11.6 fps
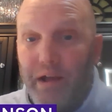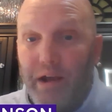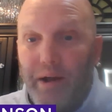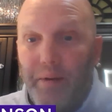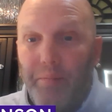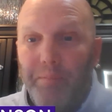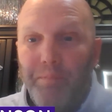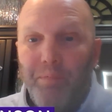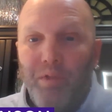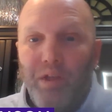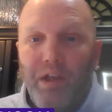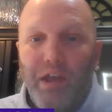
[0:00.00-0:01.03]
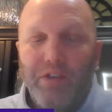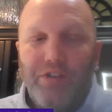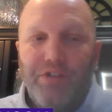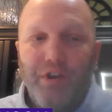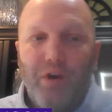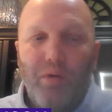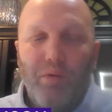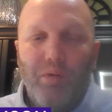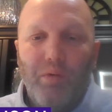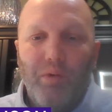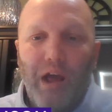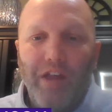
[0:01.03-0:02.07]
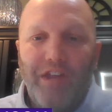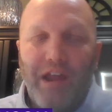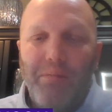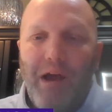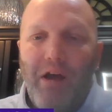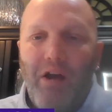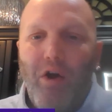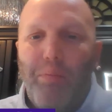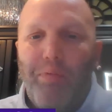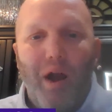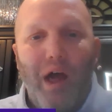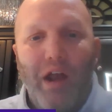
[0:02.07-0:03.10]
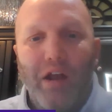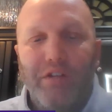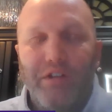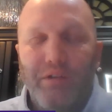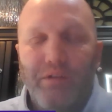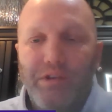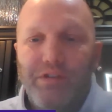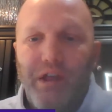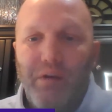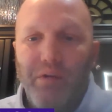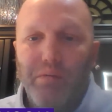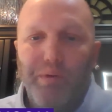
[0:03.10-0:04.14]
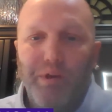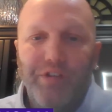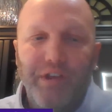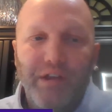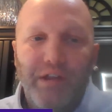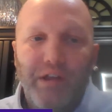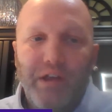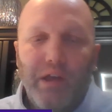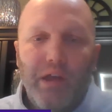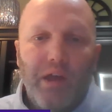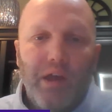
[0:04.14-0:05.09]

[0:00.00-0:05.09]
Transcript: Um, and so when I think about our product and the reason that we built it,